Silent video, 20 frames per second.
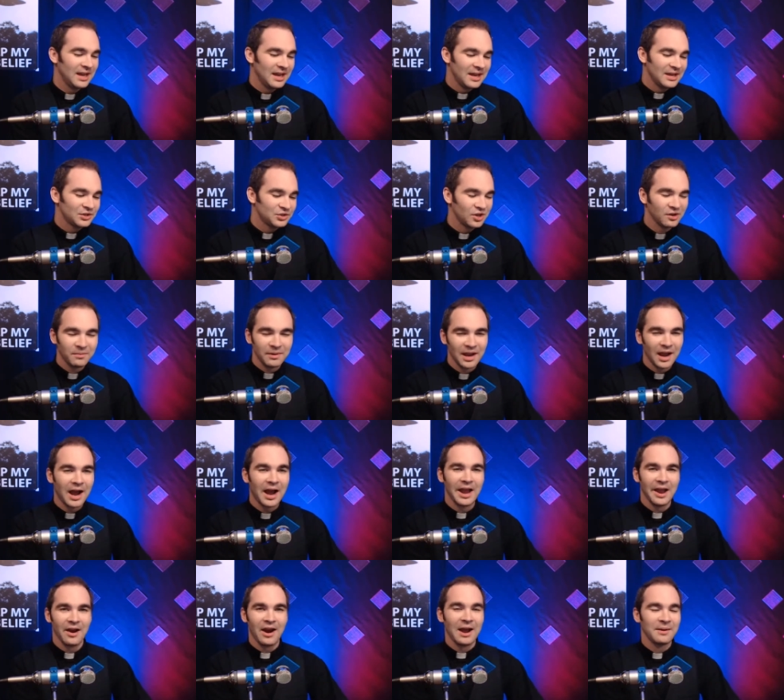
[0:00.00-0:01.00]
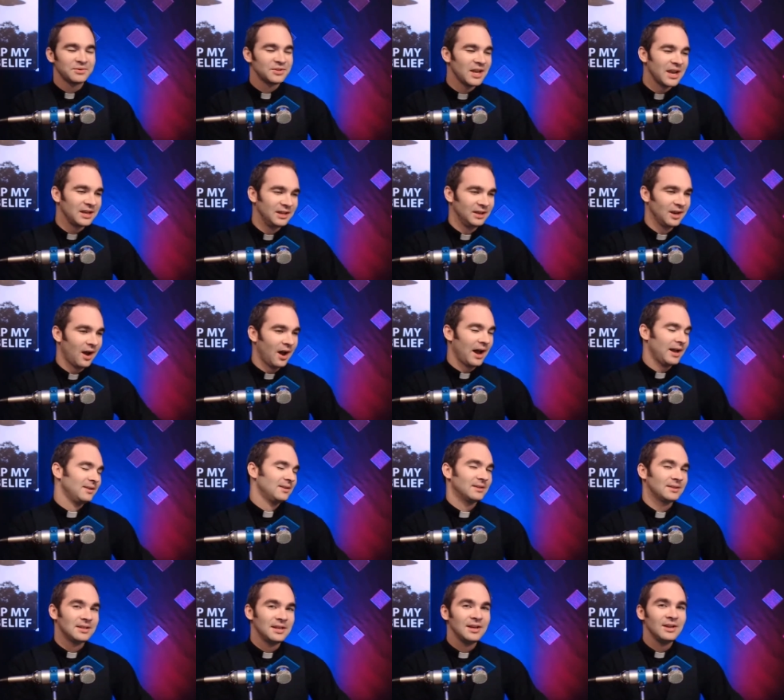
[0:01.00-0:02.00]
Should be higher. I'm saying not.
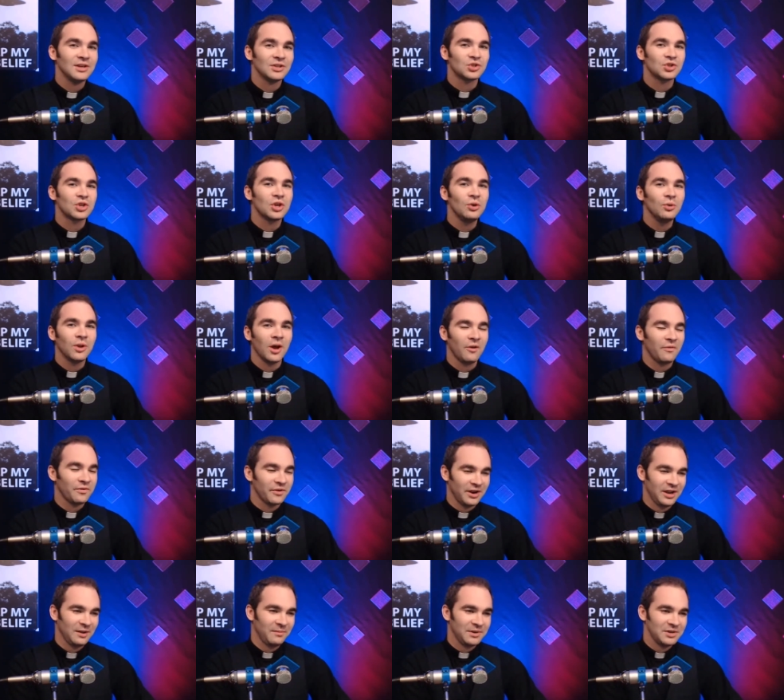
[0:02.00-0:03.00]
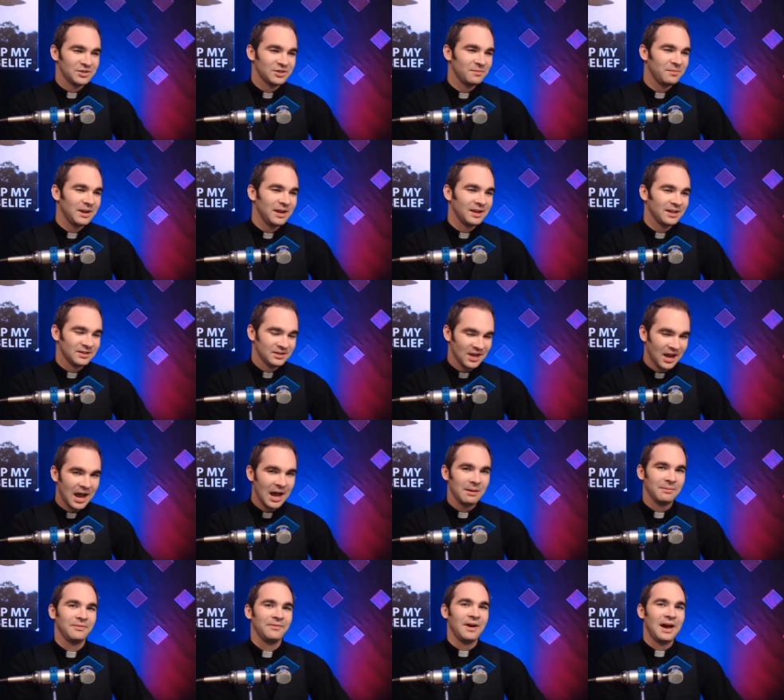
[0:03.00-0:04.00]
10 is too low for him. He should be a
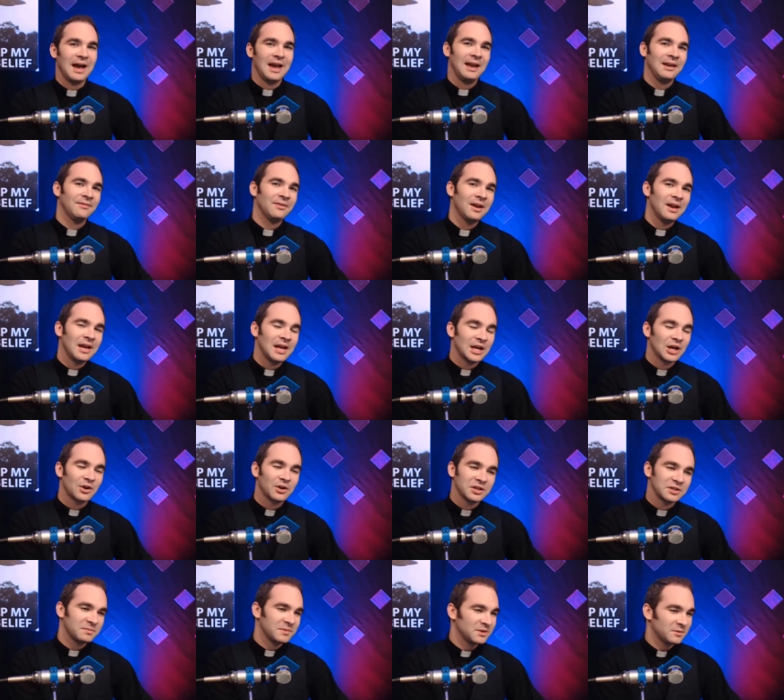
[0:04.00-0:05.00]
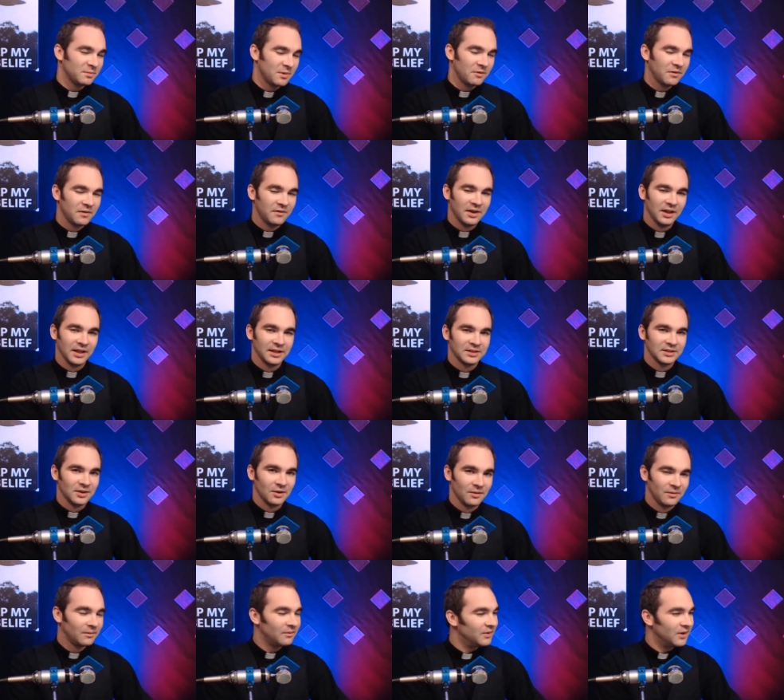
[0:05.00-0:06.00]
top 5 Christmas movie villain,
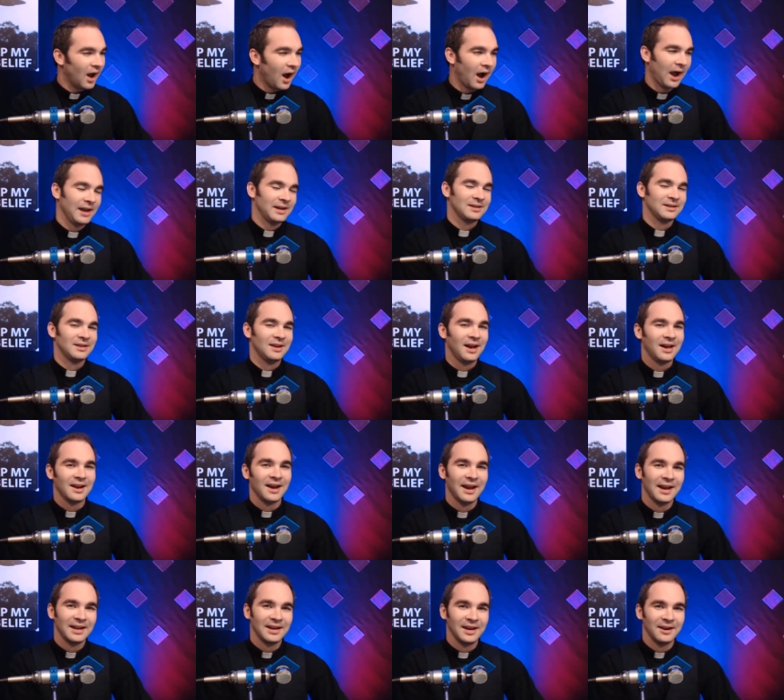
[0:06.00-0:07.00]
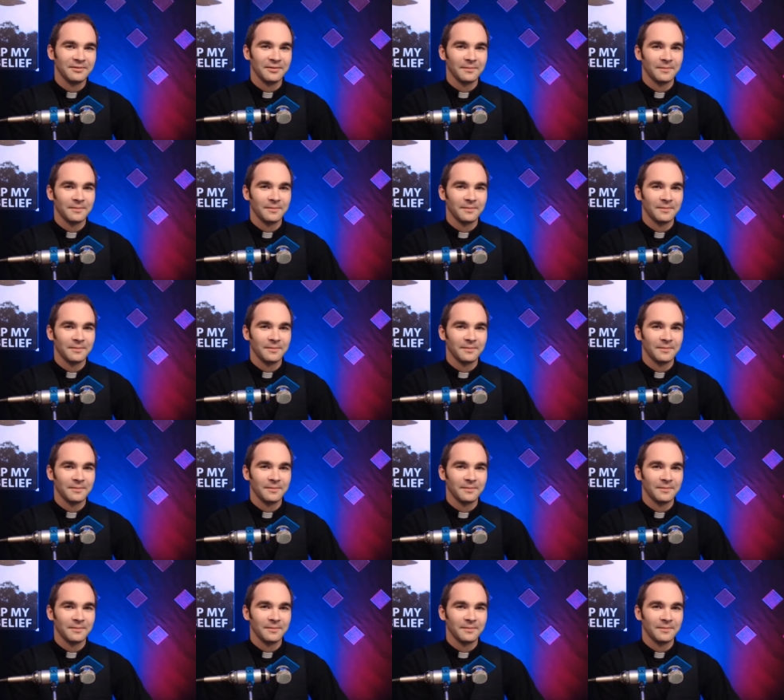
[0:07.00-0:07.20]
so not high enough.